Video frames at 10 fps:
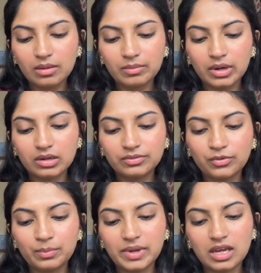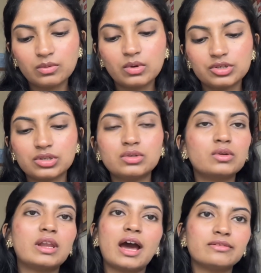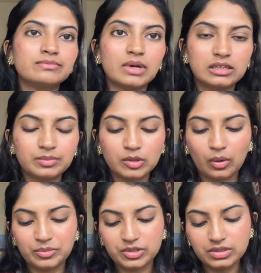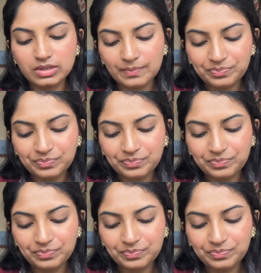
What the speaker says: but for paid version, you'll have multiple options.